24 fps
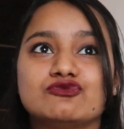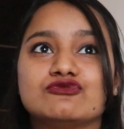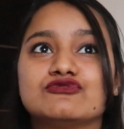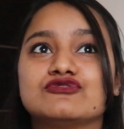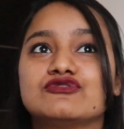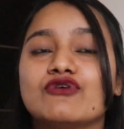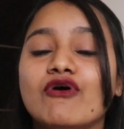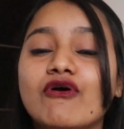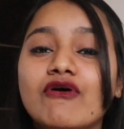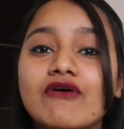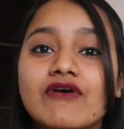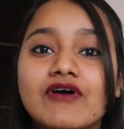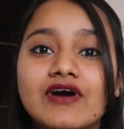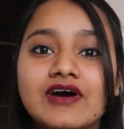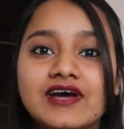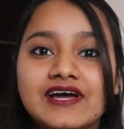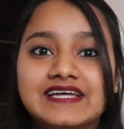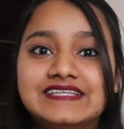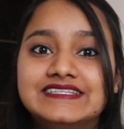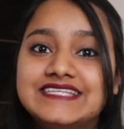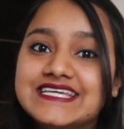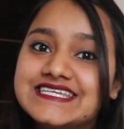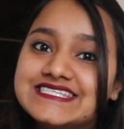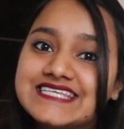So
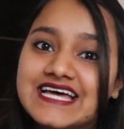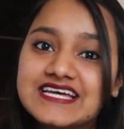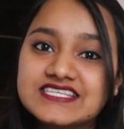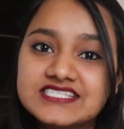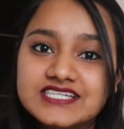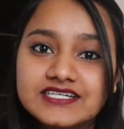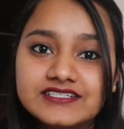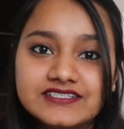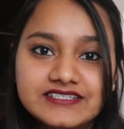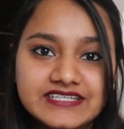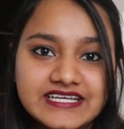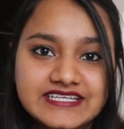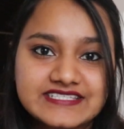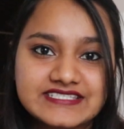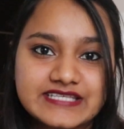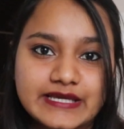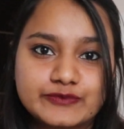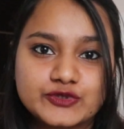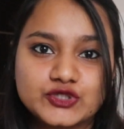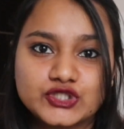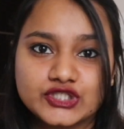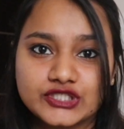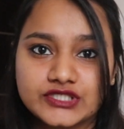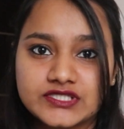these are certain
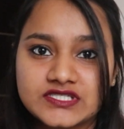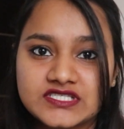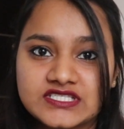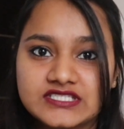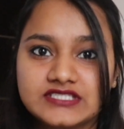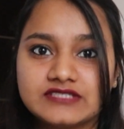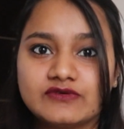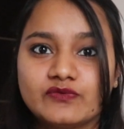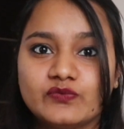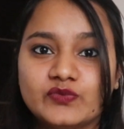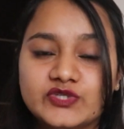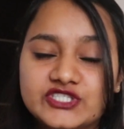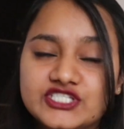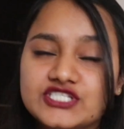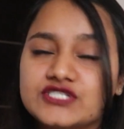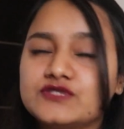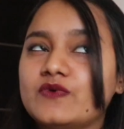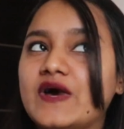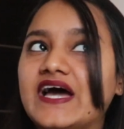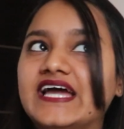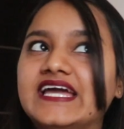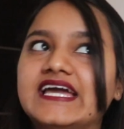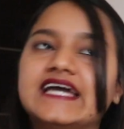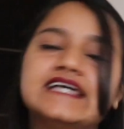exceptions, which is
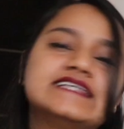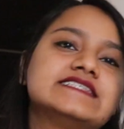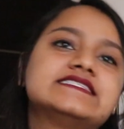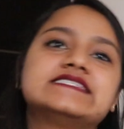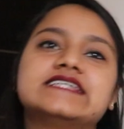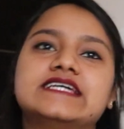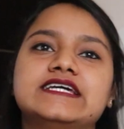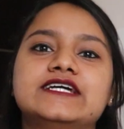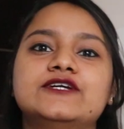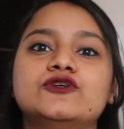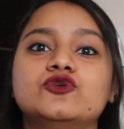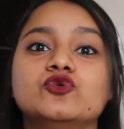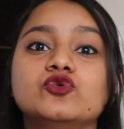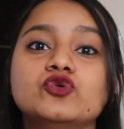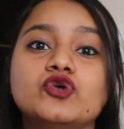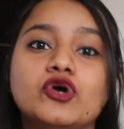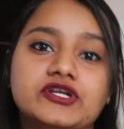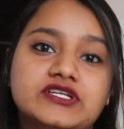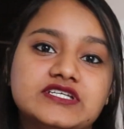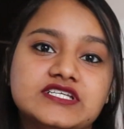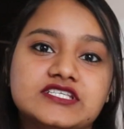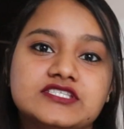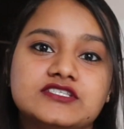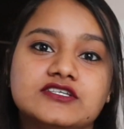why I say do
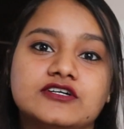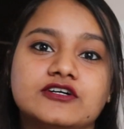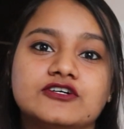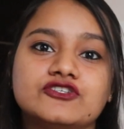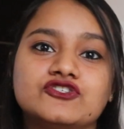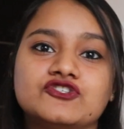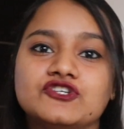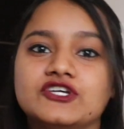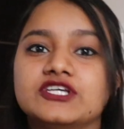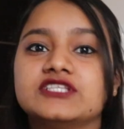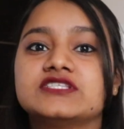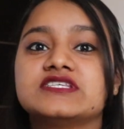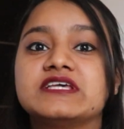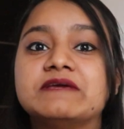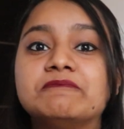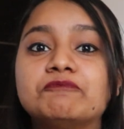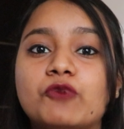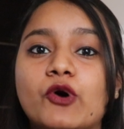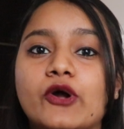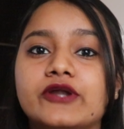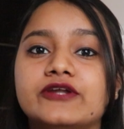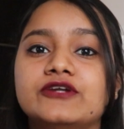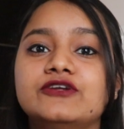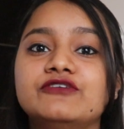your research. It's
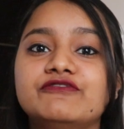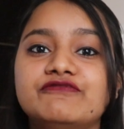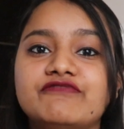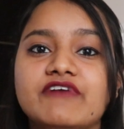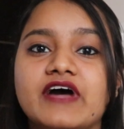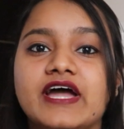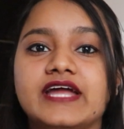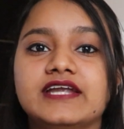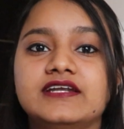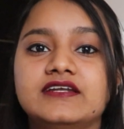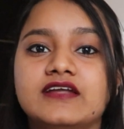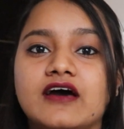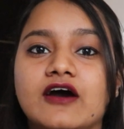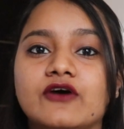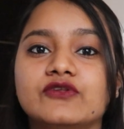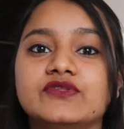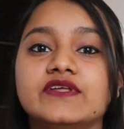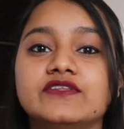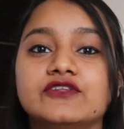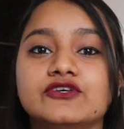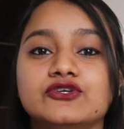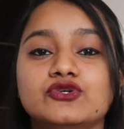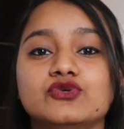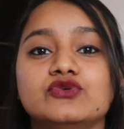important to find out
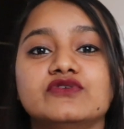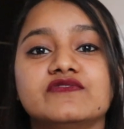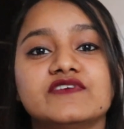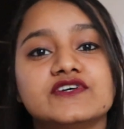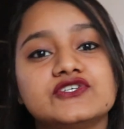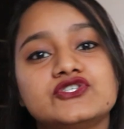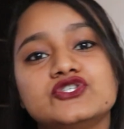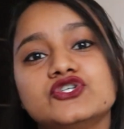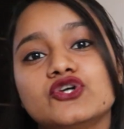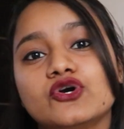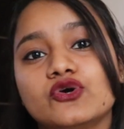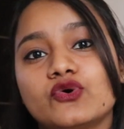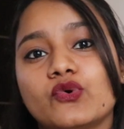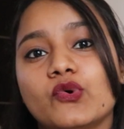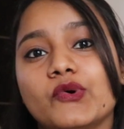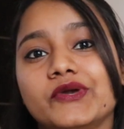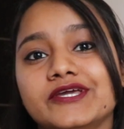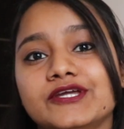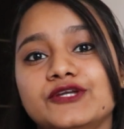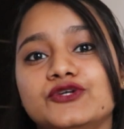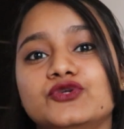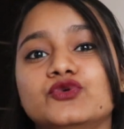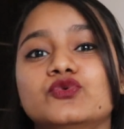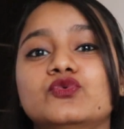that the university you're
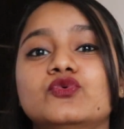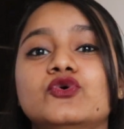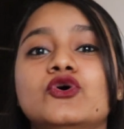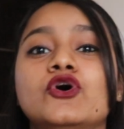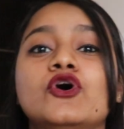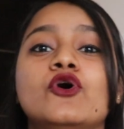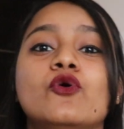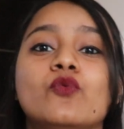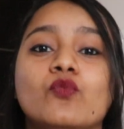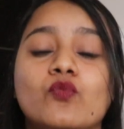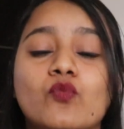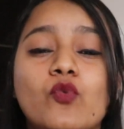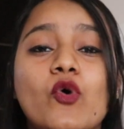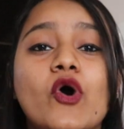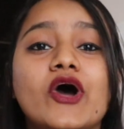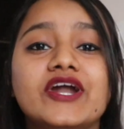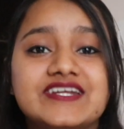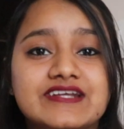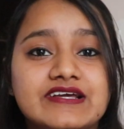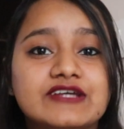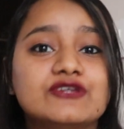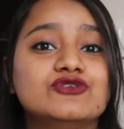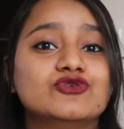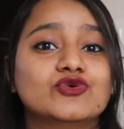going into,
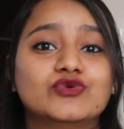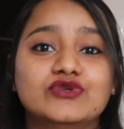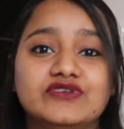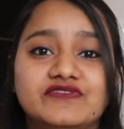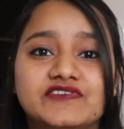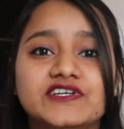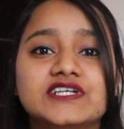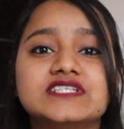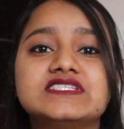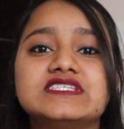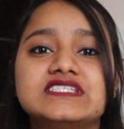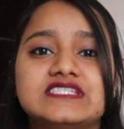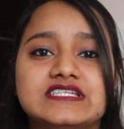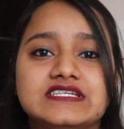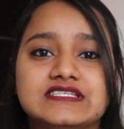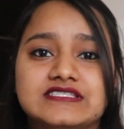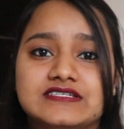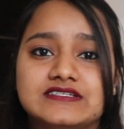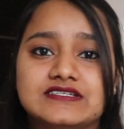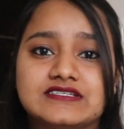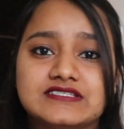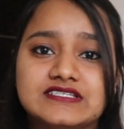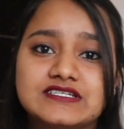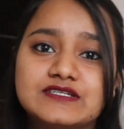what university is
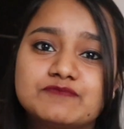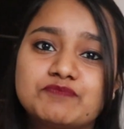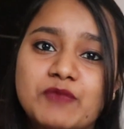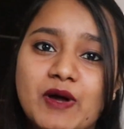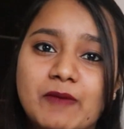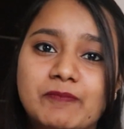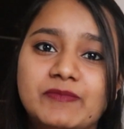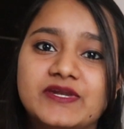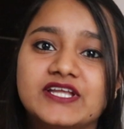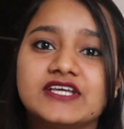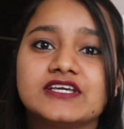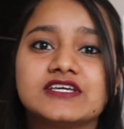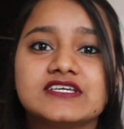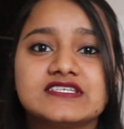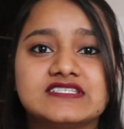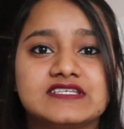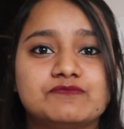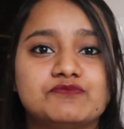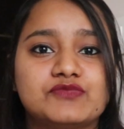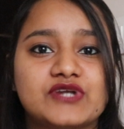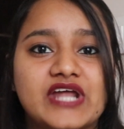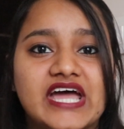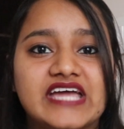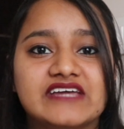it? Is it public? Is
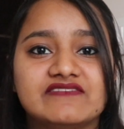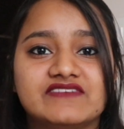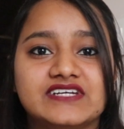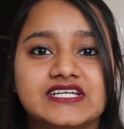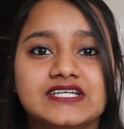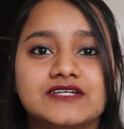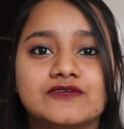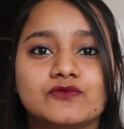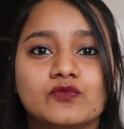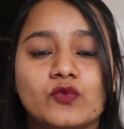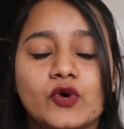it private?